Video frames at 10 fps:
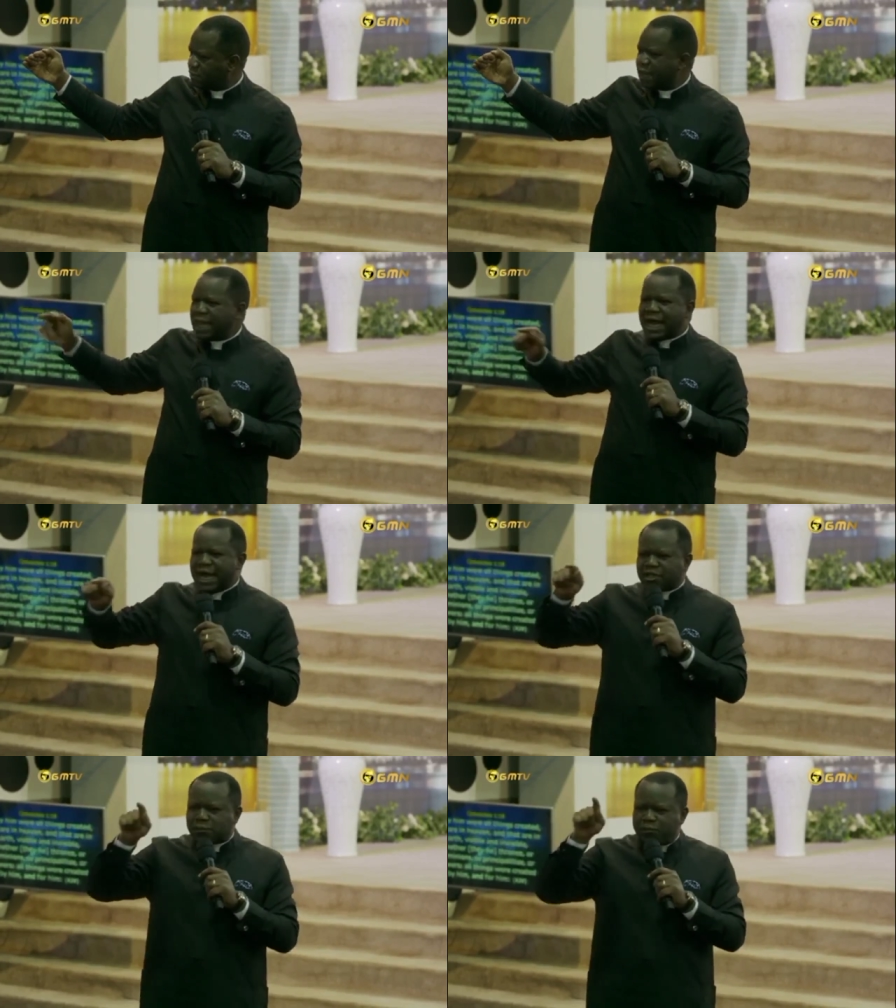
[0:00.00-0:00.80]
I
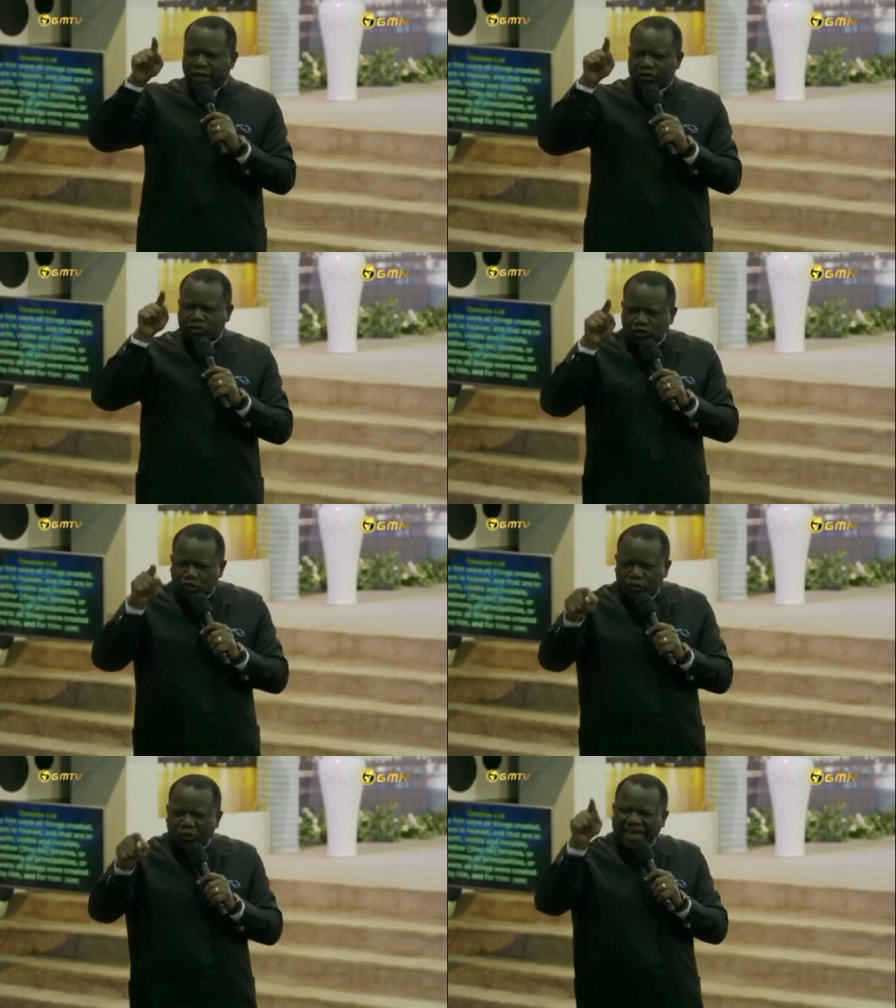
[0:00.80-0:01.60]
speak to
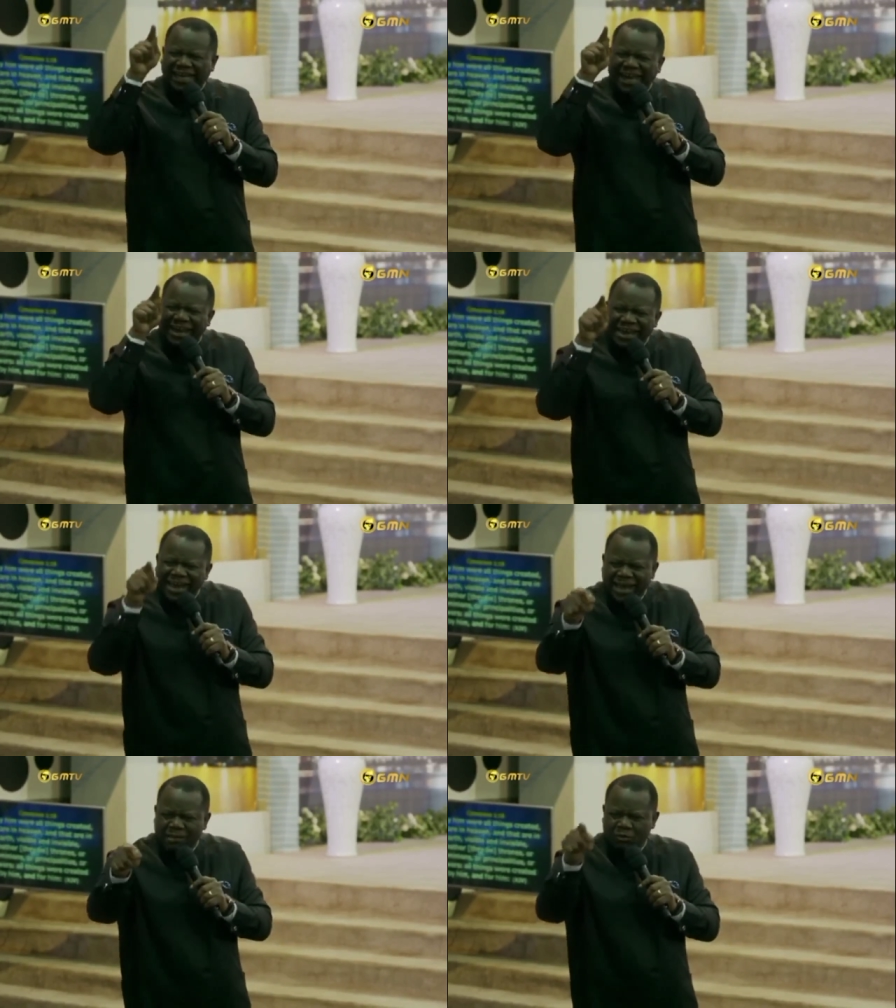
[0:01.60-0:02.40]
you in the
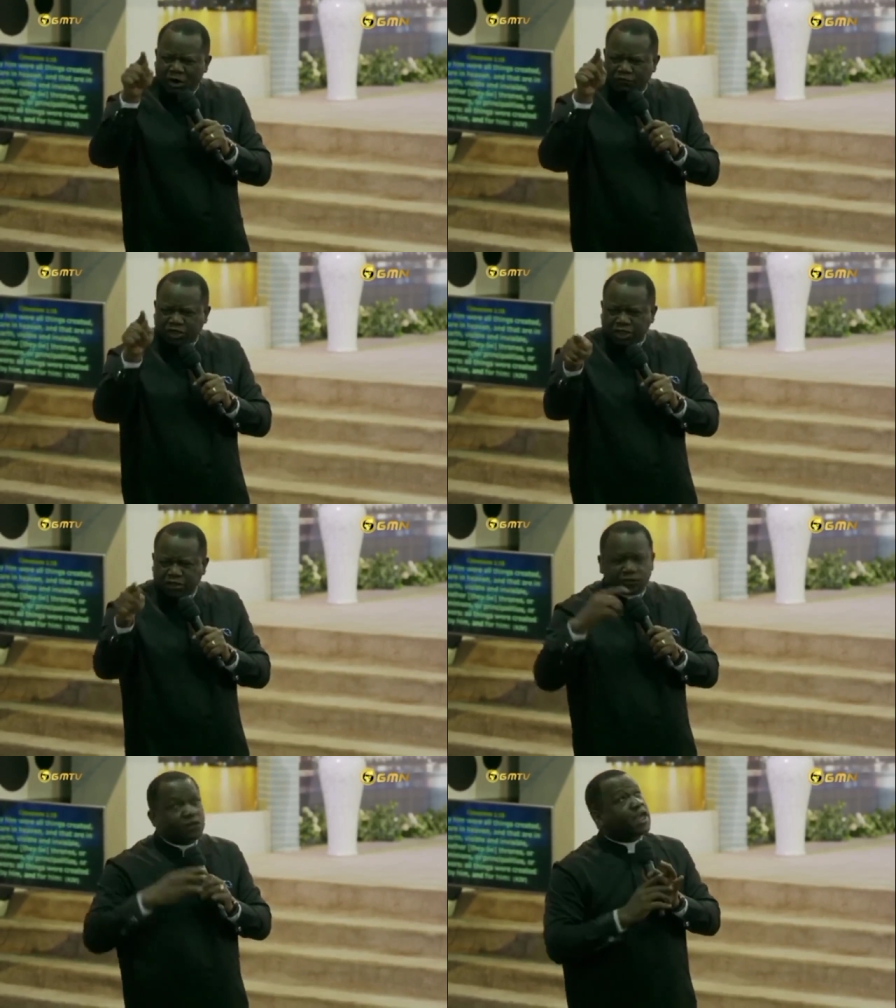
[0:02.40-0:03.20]
name of
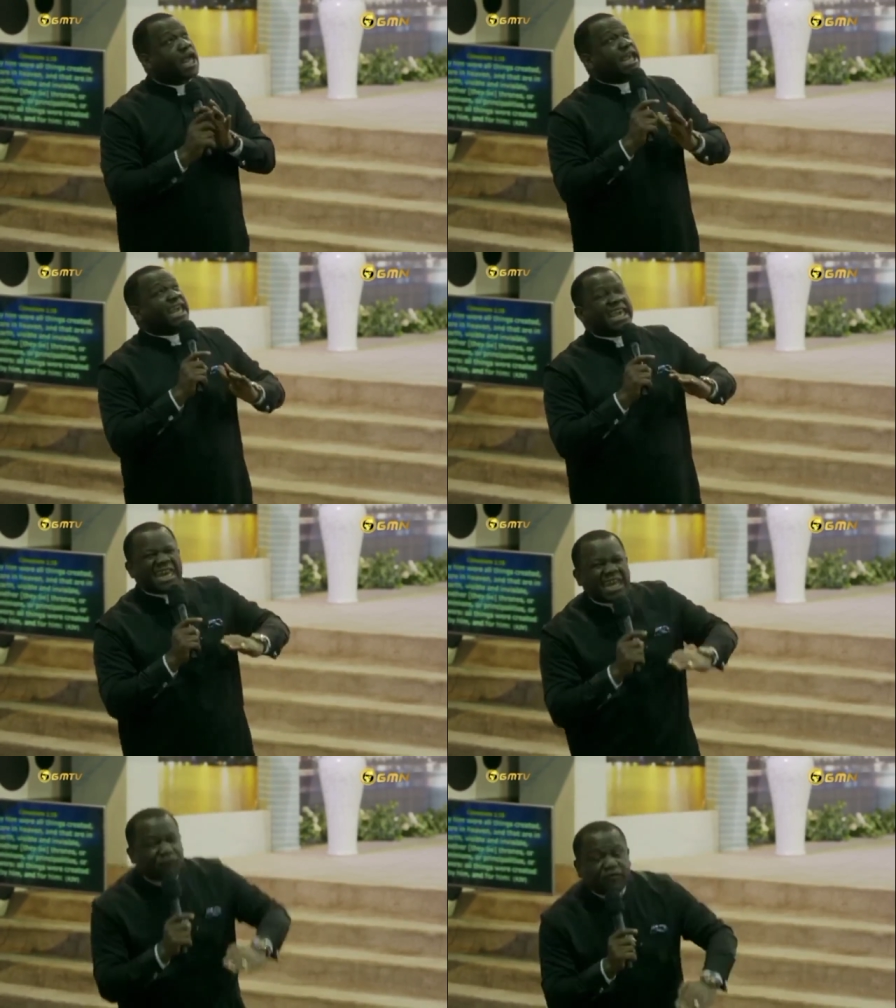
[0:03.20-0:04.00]
Jesus.
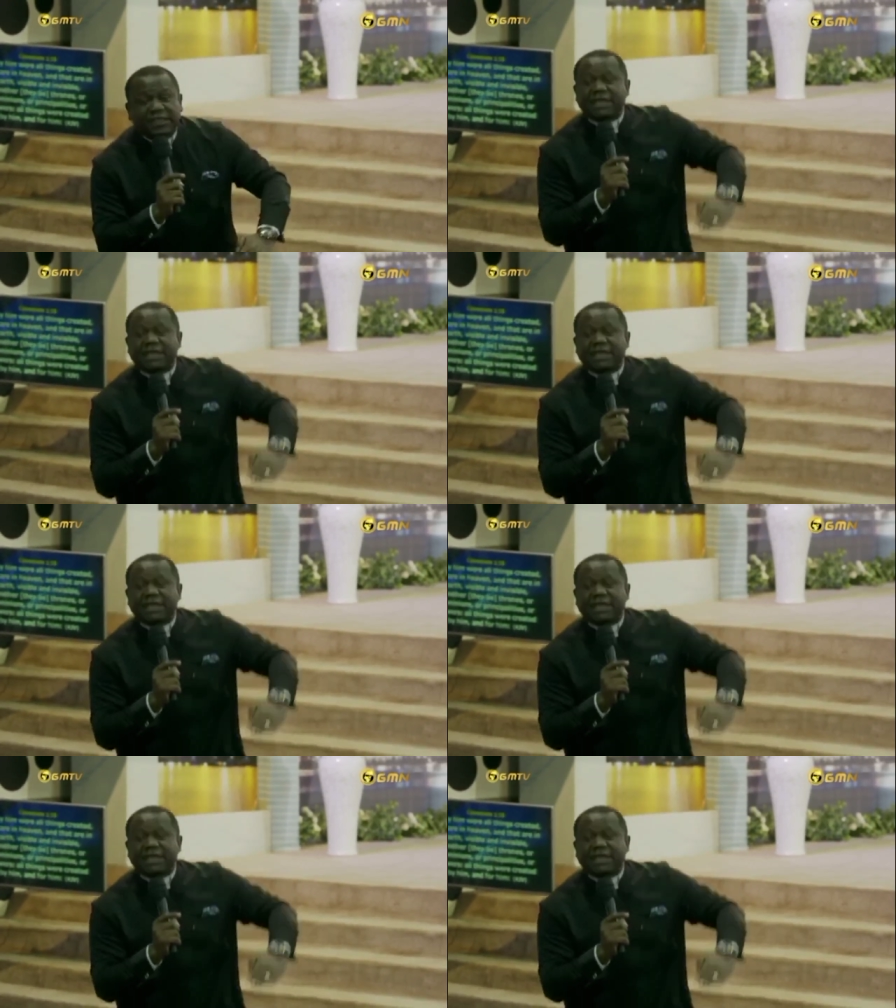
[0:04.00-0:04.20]
Lift this